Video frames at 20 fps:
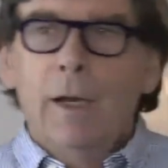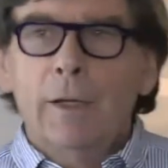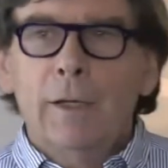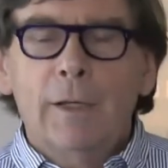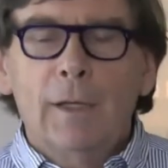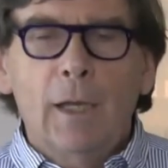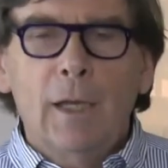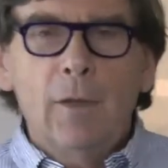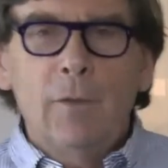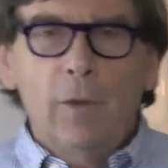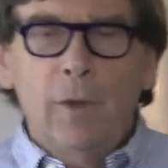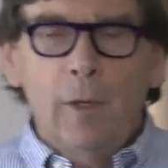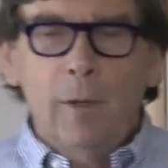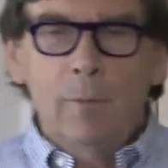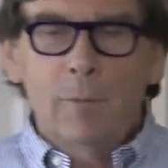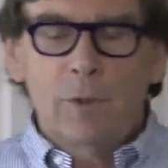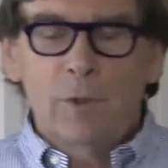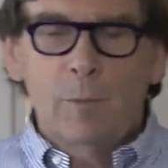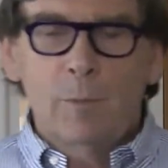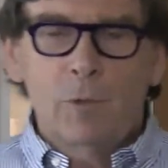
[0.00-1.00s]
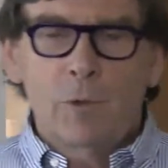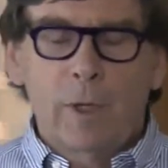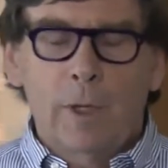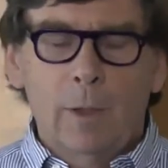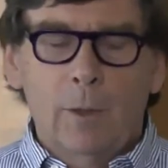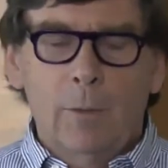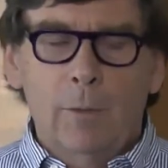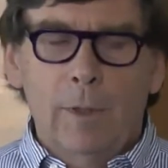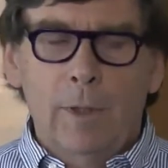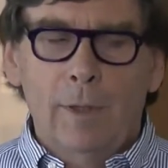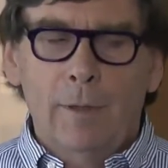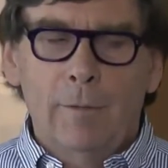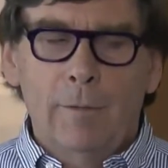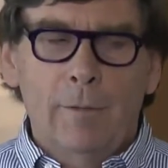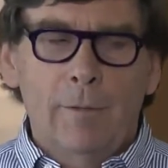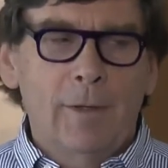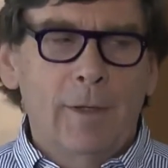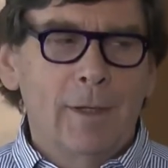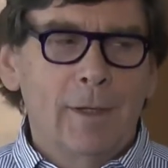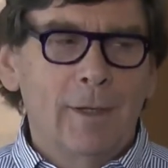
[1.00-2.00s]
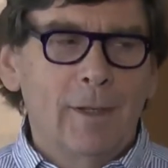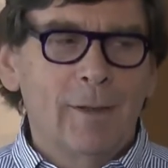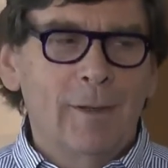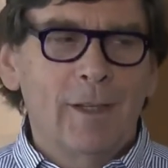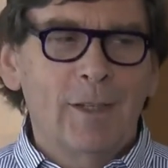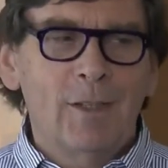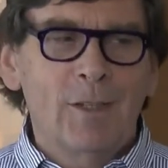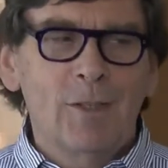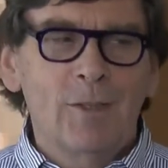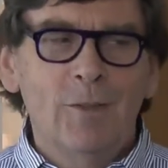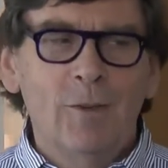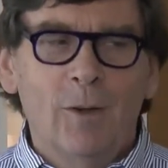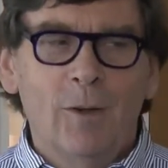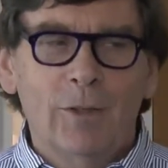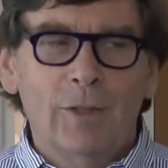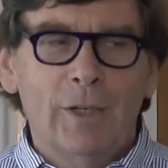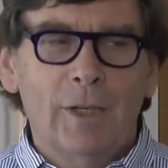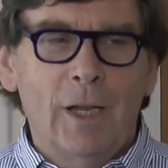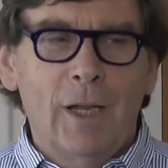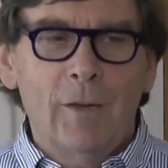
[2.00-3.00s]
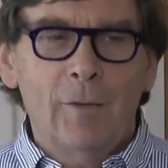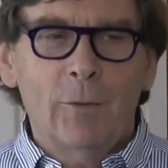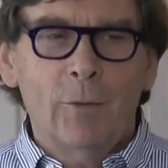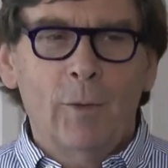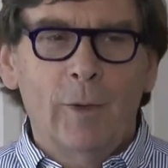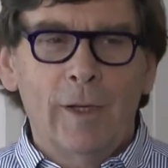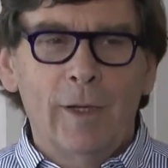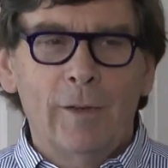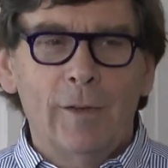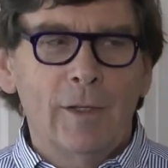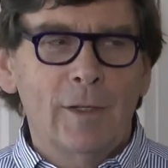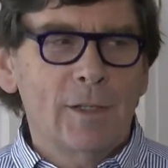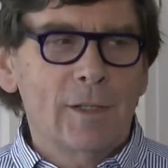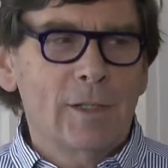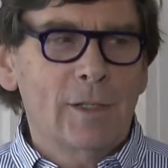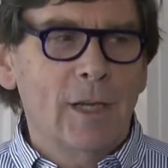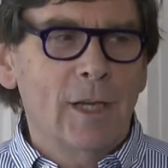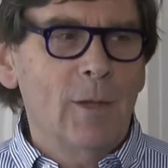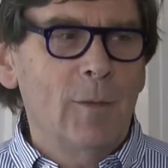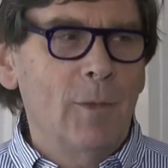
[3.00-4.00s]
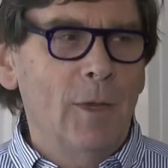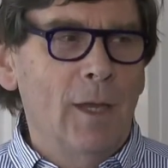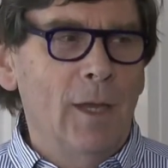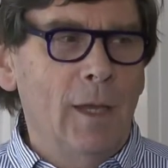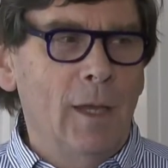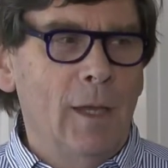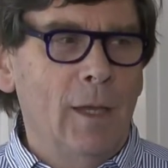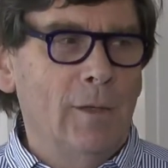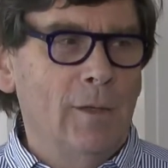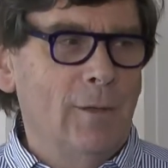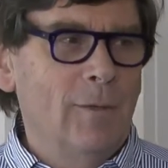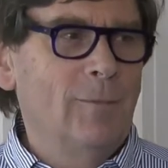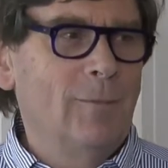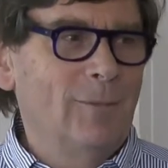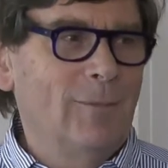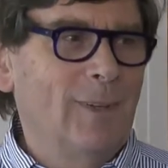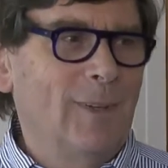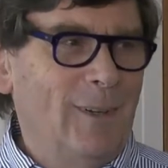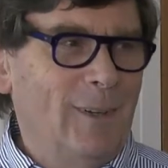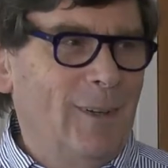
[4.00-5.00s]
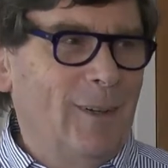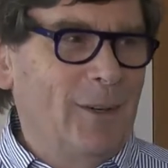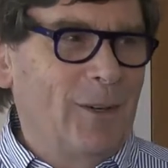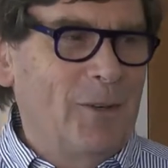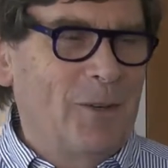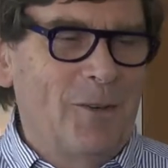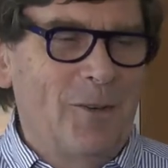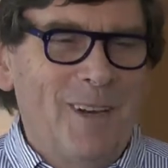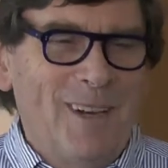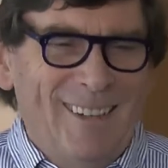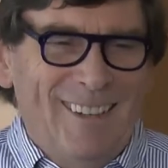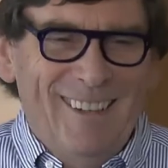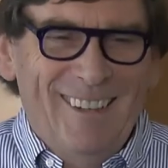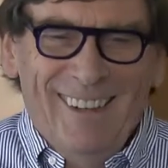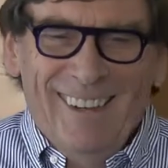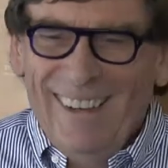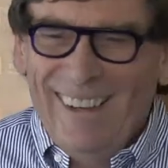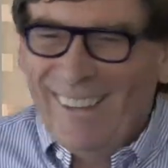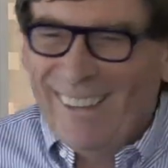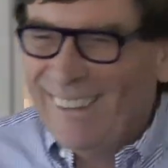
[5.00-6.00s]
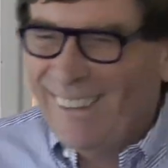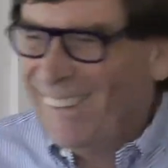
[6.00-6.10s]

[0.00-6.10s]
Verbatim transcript: gave him some Tranquilyn, thinking this is not going to have quite the same hit as Ritalin.